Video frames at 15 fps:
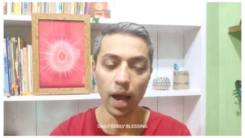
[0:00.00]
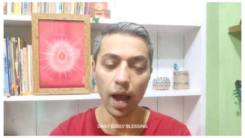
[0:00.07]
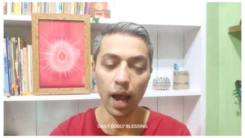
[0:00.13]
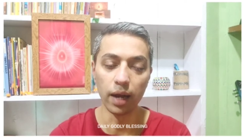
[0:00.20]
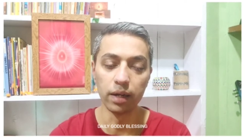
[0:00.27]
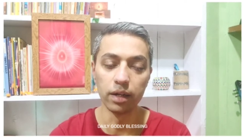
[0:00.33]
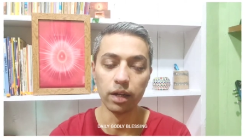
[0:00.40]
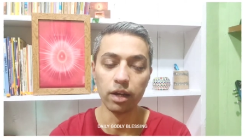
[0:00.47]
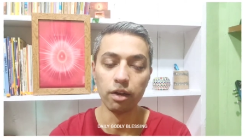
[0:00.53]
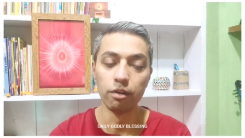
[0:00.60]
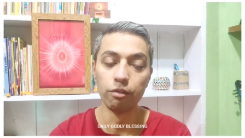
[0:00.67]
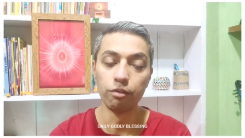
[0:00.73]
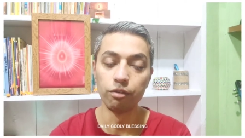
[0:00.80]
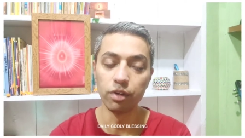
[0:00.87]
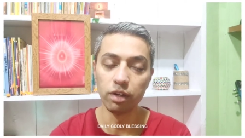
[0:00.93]
and
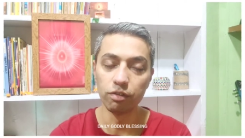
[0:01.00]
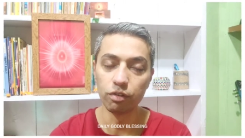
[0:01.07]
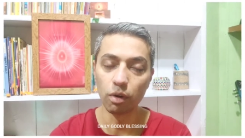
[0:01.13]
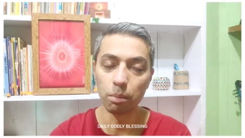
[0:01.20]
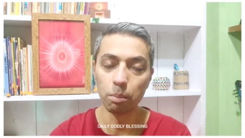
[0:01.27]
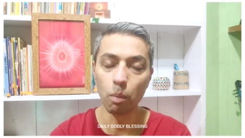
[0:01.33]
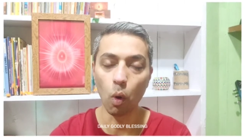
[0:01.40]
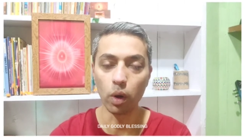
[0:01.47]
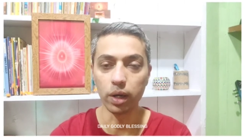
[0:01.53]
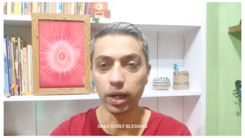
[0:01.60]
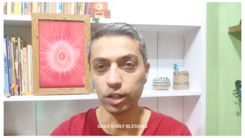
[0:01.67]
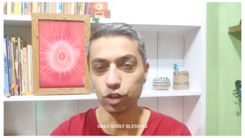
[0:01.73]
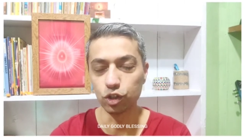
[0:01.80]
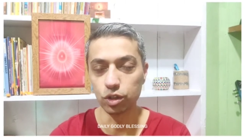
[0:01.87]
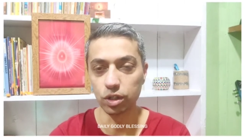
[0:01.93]
free from
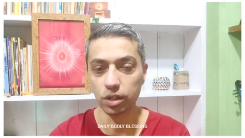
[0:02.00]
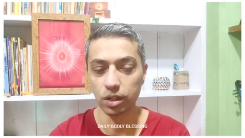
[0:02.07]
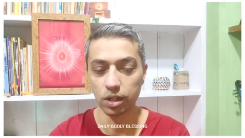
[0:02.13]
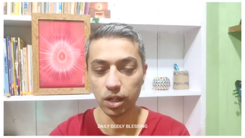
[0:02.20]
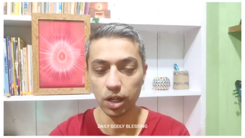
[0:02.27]
bondage.